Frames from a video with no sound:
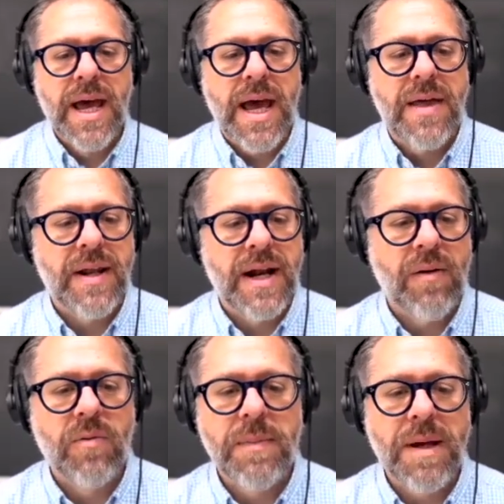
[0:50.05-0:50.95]
and then I
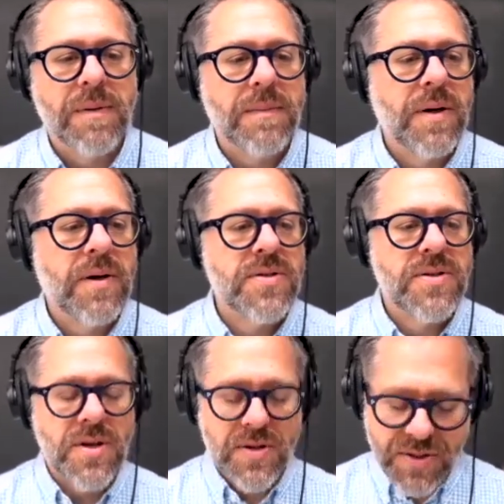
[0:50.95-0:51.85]
will be able to pose
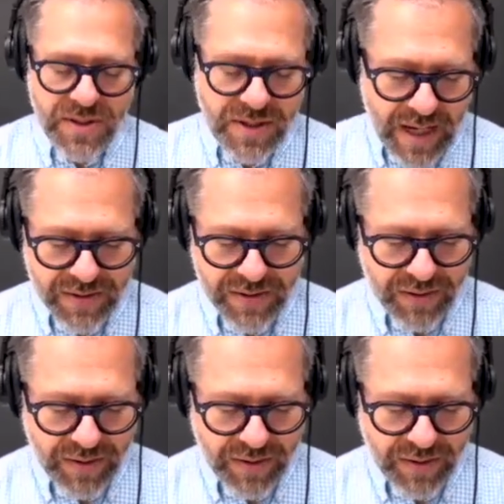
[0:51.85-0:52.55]
those to Dr.